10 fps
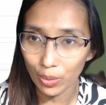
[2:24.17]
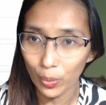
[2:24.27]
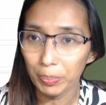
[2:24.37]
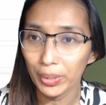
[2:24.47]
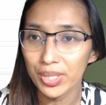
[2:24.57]

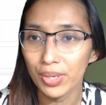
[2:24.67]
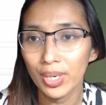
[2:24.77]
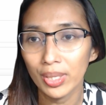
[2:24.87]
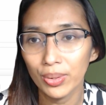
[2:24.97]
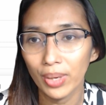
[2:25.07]
what
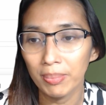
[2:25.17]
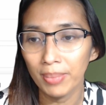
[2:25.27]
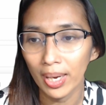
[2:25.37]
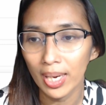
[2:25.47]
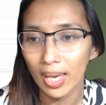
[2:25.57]
persona to
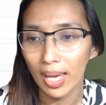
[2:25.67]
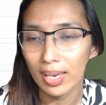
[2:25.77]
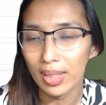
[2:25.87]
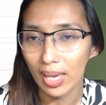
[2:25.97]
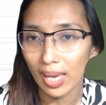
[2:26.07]
embody
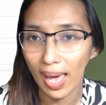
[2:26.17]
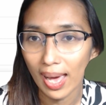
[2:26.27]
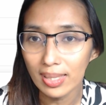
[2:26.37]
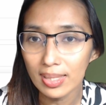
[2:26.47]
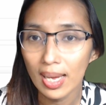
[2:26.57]
and think
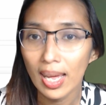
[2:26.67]
as,